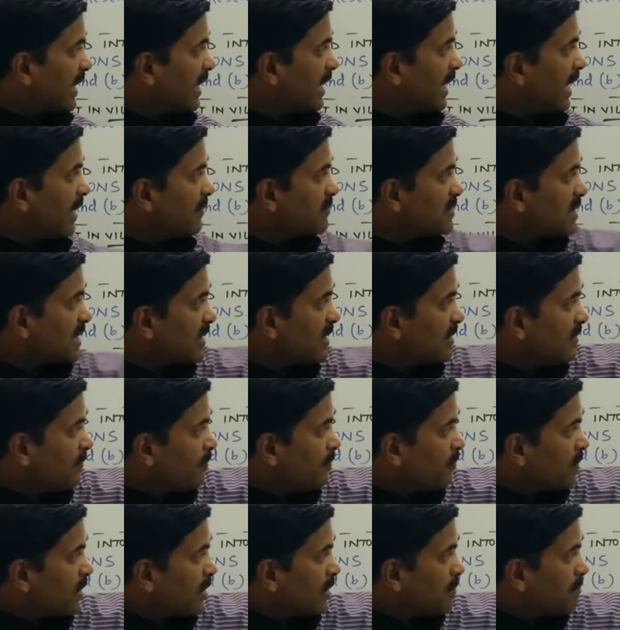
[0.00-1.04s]
Again, I am
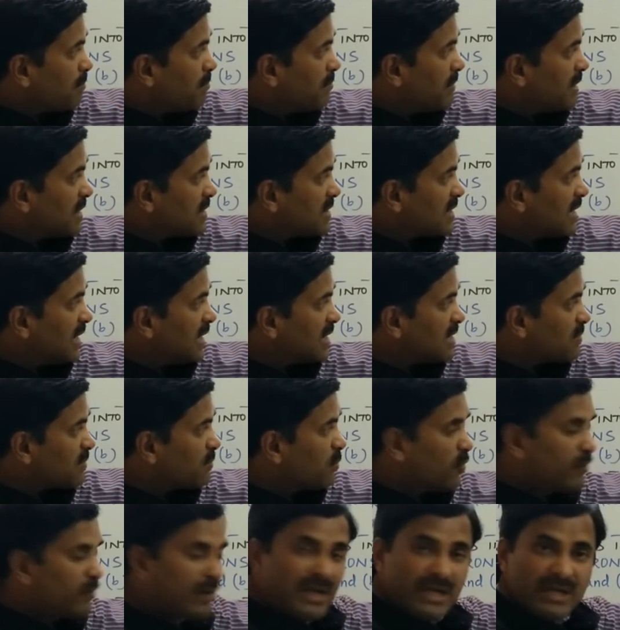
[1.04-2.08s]
saying
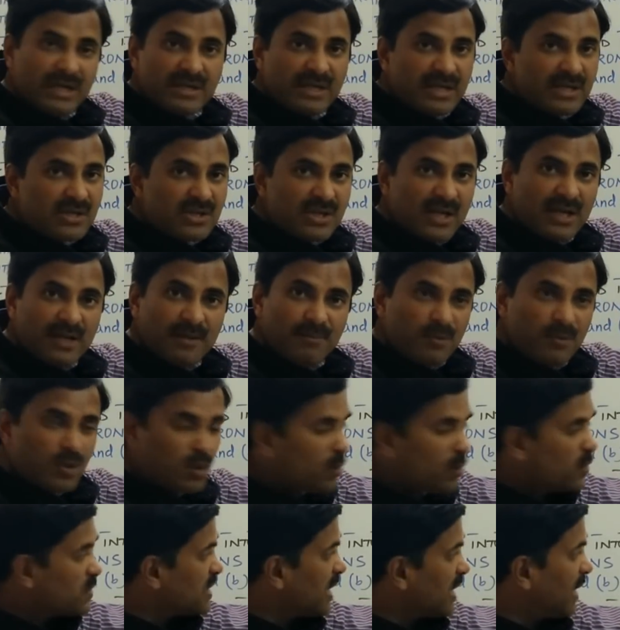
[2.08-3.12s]
micelles move in intestinal
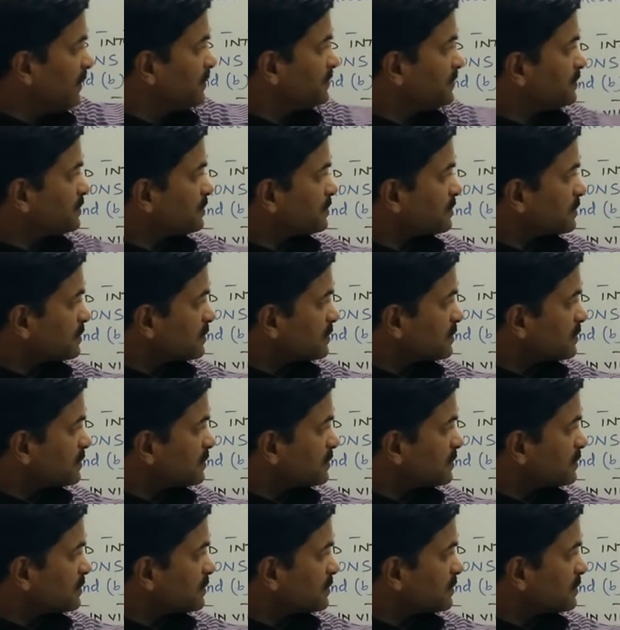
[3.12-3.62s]
mucosa,